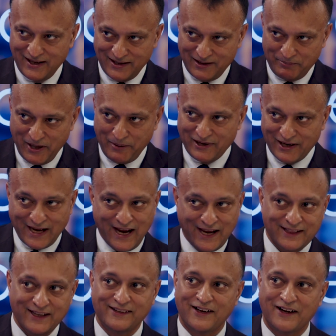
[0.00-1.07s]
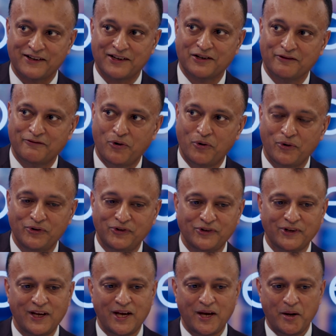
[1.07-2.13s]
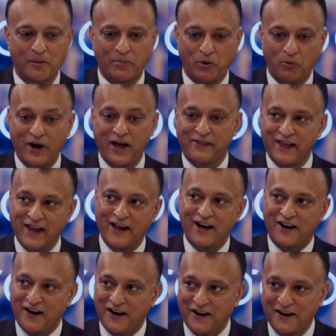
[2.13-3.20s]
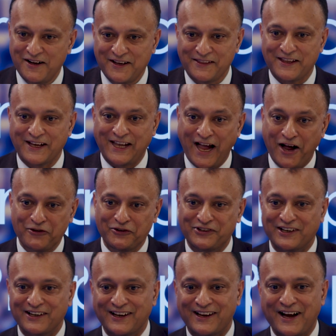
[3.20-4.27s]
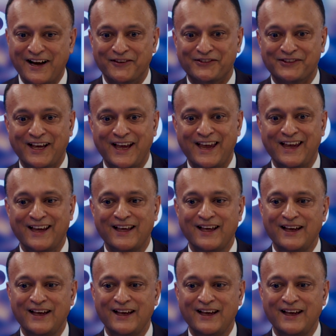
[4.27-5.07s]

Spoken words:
people are getting these Article 4s, but where they are, the council are kind of saying,